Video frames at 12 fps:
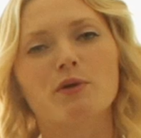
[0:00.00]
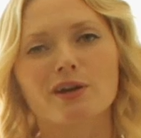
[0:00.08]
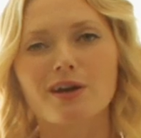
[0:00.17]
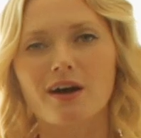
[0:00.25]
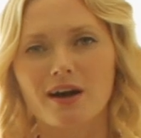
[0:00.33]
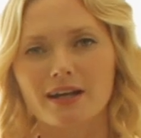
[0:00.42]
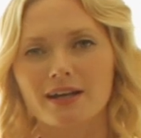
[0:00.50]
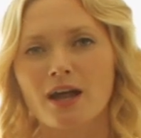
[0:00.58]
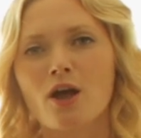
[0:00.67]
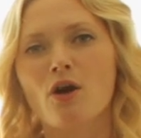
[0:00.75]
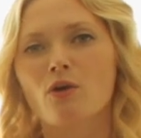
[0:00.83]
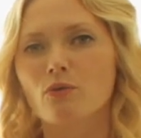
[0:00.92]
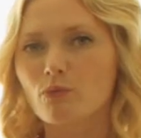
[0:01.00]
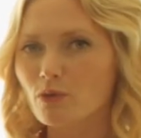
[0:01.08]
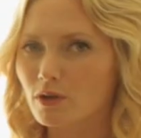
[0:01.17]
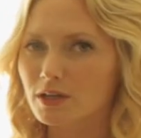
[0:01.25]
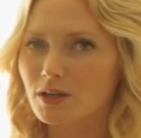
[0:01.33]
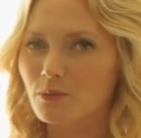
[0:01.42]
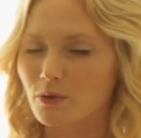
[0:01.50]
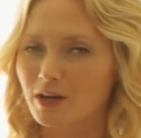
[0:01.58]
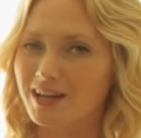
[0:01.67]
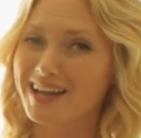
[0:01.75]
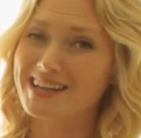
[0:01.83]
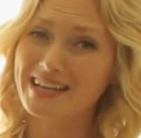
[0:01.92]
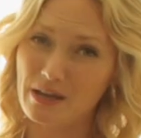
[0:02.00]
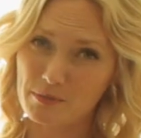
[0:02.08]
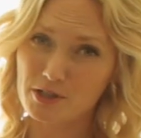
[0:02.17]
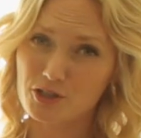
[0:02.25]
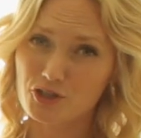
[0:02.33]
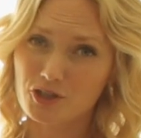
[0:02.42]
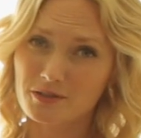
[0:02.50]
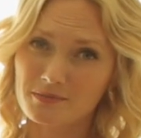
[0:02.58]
put it on wood where it could get damaged.